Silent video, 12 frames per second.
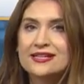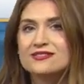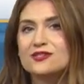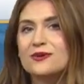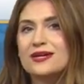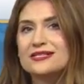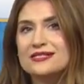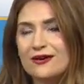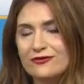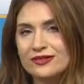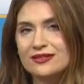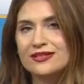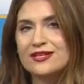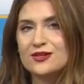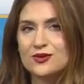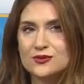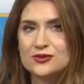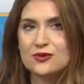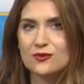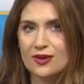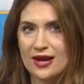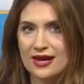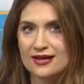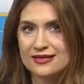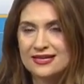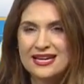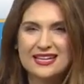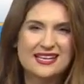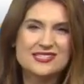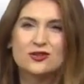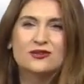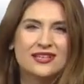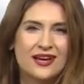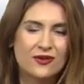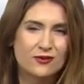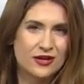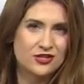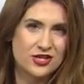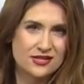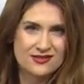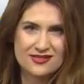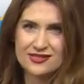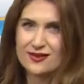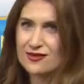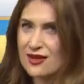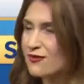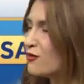So we could definitely use the rain. That's our only other rain chance of the seven day